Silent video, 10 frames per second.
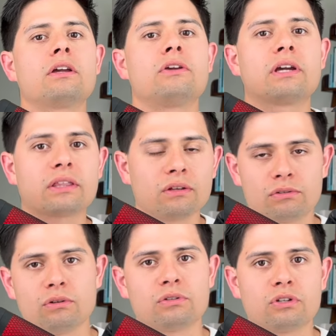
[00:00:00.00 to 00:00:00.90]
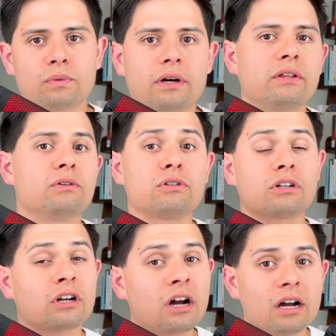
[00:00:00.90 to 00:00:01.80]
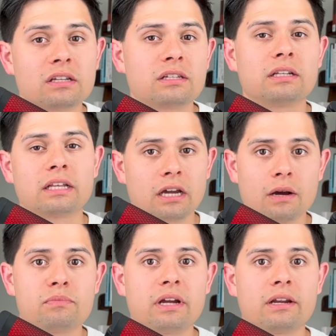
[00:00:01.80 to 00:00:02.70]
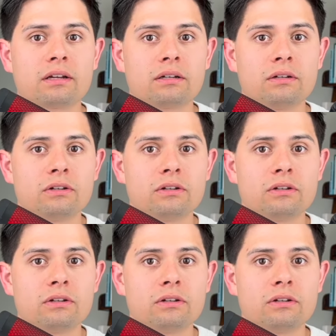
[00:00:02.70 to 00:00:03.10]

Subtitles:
you get those notes as well, and those are constantly updating.